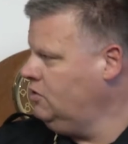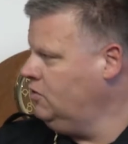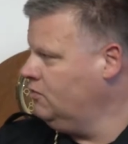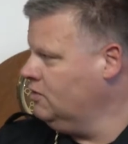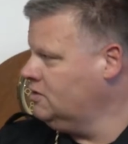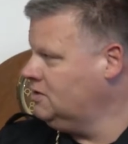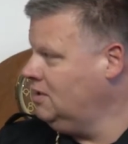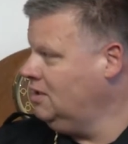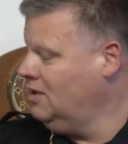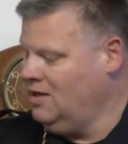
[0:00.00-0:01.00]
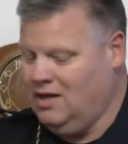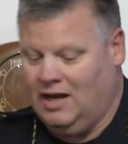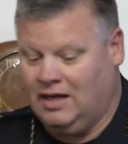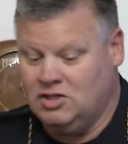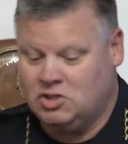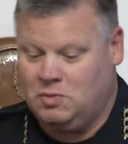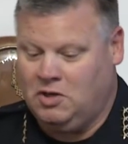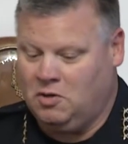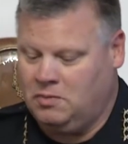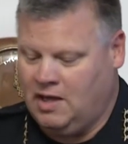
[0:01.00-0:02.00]
you do for the city. And I can just
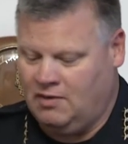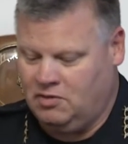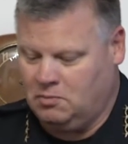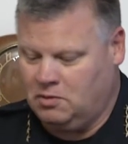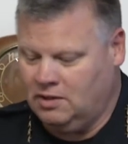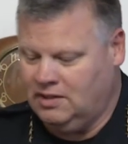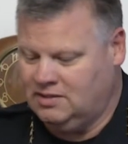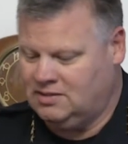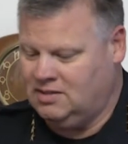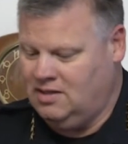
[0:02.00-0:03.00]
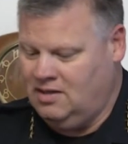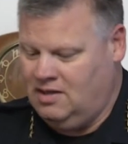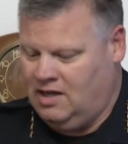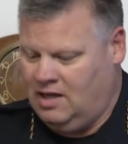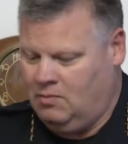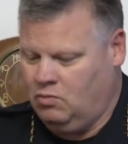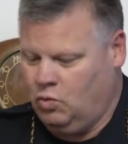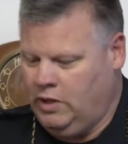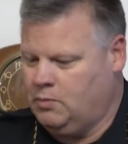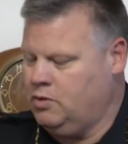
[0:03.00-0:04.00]
speak on behalf of the police. Um,
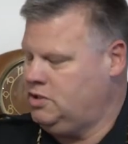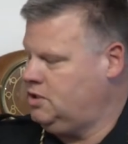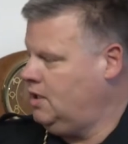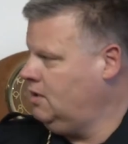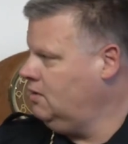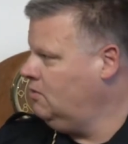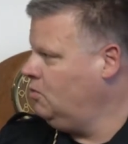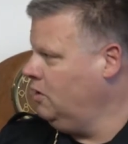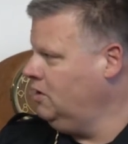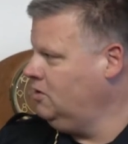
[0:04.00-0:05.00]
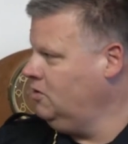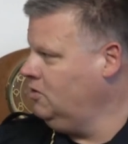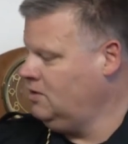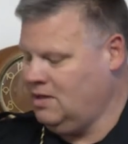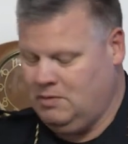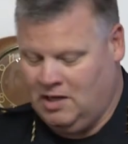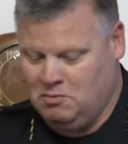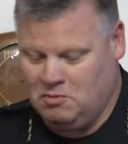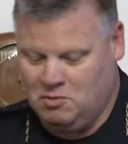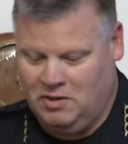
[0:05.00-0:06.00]
we appreciate what you do. I mean, I
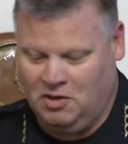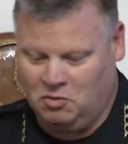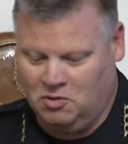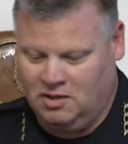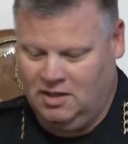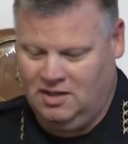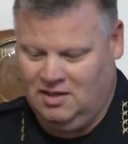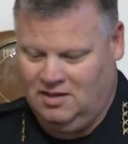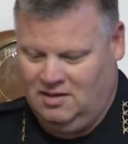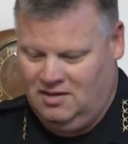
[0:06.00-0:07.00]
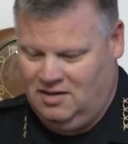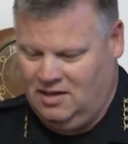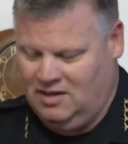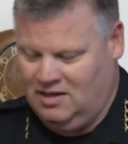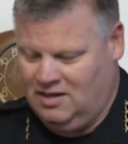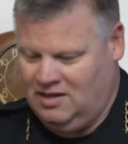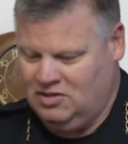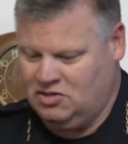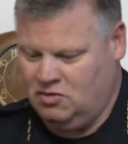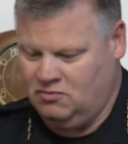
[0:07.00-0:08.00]
remember being a rookie in uh,
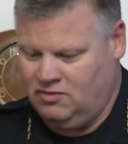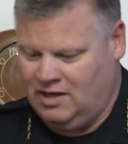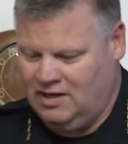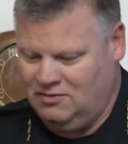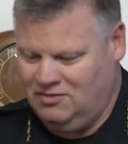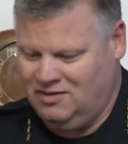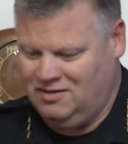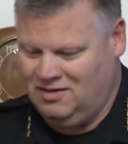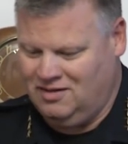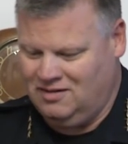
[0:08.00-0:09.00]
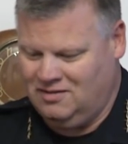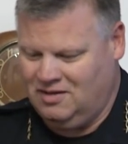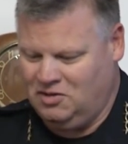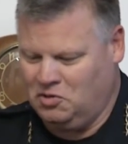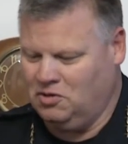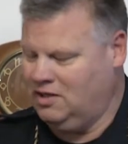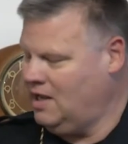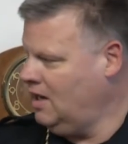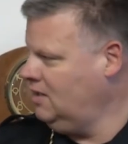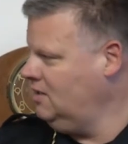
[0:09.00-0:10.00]
in Zone Five in, in in the early
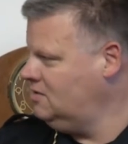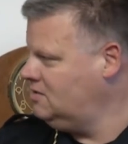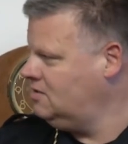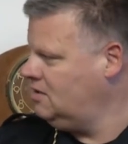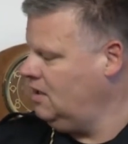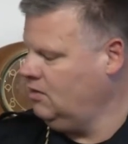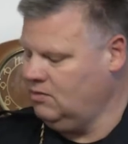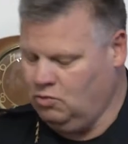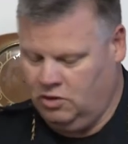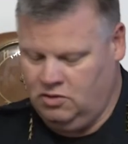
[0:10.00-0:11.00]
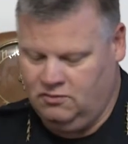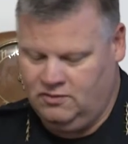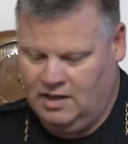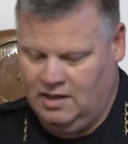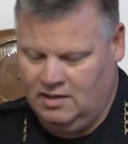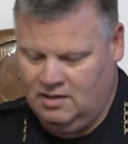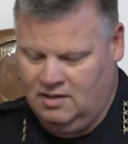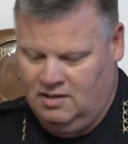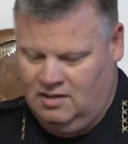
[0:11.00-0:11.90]
'90s, and what you've done